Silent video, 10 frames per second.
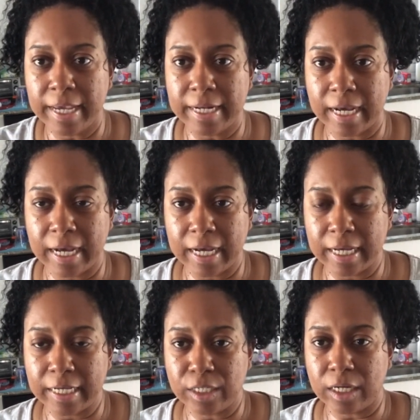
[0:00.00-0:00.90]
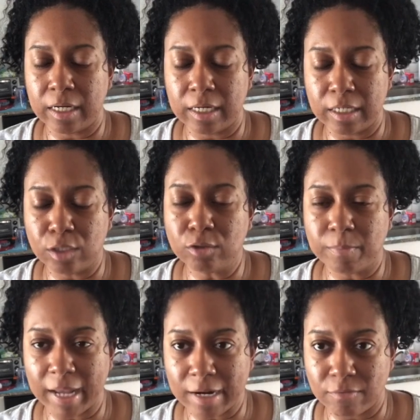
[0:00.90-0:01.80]
And I uh,
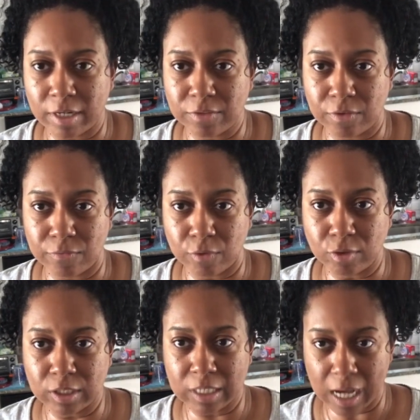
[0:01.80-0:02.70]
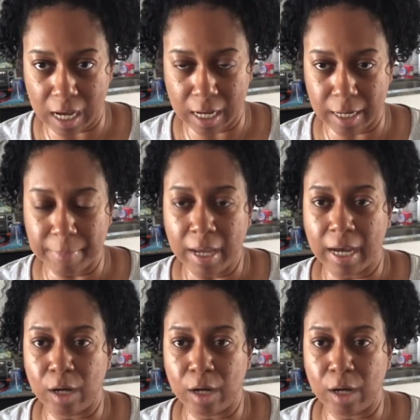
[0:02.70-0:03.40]
used black rice for the first time.